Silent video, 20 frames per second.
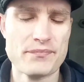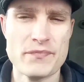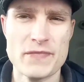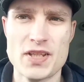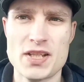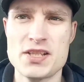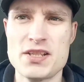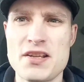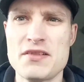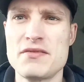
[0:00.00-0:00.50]

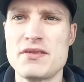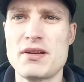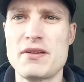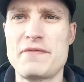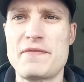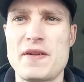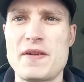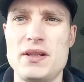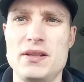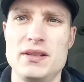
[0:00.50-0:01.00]
Considering I
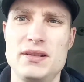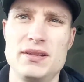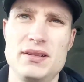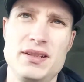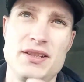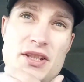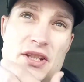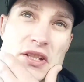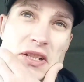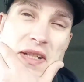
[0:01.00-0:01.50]
felt
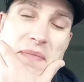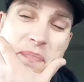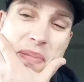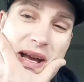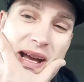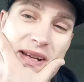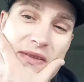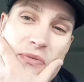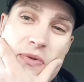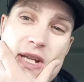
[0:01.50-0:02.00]
the early
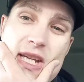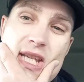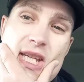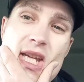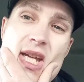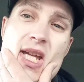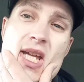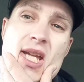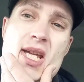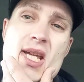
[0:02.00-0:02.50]
part of the week,
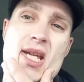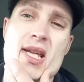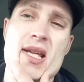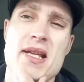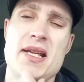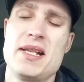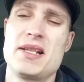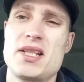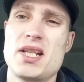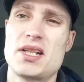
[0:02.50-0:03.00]

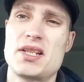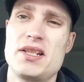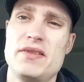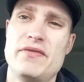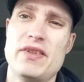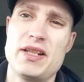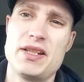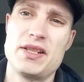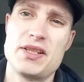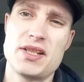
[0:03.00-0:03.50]
it's actually a
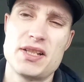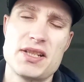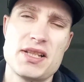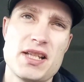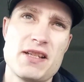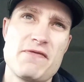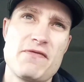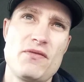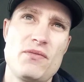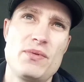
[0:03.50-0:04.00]
very
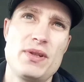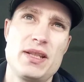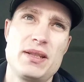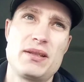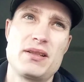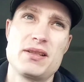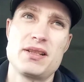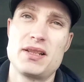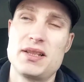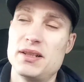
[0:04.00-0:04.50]
successful week
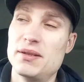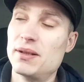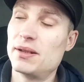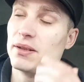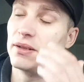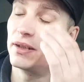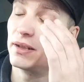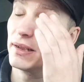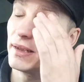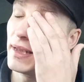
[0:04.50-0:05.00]
because I
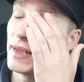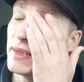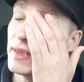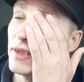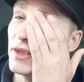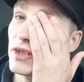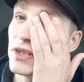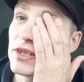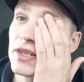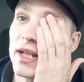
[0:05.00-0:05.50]
could have easily
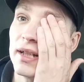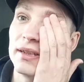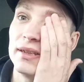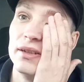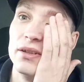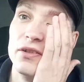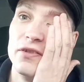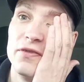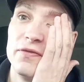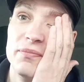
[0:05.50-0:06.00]
just sacked
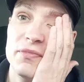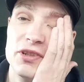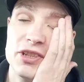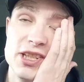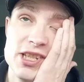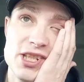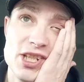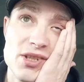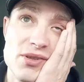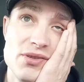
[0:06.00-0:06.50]
it off Monday,
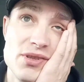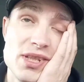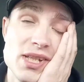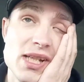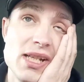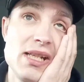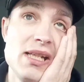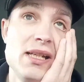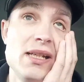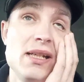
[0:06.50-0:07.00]
Tuesday.